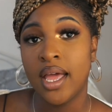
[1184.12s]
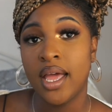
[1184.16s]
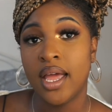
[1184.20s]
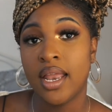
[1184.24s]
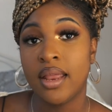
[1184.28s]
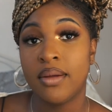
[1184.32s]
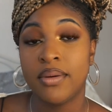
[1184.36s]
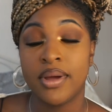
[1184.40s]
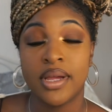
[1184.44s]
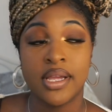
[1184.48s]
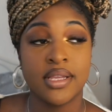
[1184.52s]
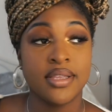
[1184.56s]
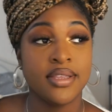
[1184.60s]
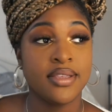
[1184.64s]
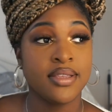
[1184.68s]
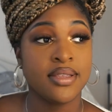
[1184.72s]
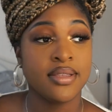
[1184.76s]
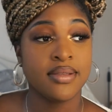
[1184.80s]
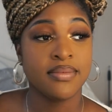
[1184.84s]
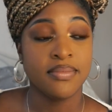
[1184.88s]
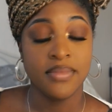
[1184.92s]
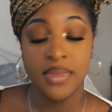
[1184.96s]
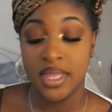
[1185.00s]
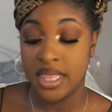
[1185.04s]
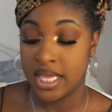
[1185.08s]
Anyways,
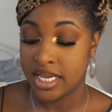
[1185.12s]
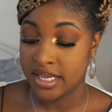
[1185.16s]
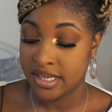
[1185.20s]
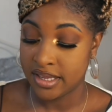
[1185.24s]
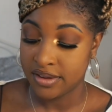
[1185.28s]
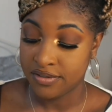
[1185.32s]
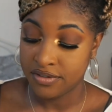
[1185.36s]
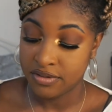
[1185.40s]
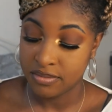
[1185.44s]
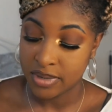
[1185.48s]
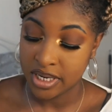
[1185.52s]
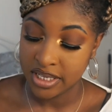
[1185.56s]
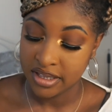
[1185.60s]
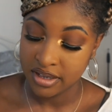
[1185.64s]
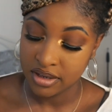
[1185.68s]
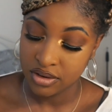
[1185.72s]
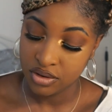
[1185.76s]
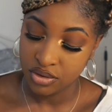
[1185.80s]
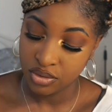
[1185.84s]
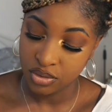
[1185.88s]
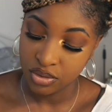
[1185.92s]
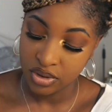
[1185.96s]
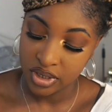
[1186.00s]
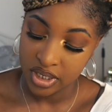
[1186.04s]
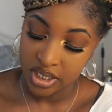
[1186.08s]
that's it for my TED
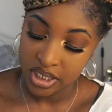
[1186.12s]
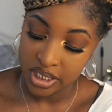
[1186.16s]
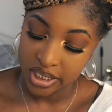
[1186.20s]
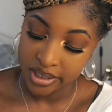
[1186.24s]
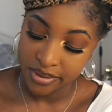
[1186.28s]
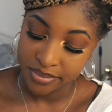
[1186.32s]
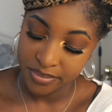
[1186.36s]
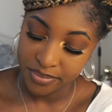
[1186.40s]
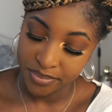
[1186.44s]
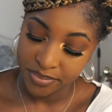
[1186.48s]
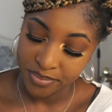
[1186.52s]
Talk today.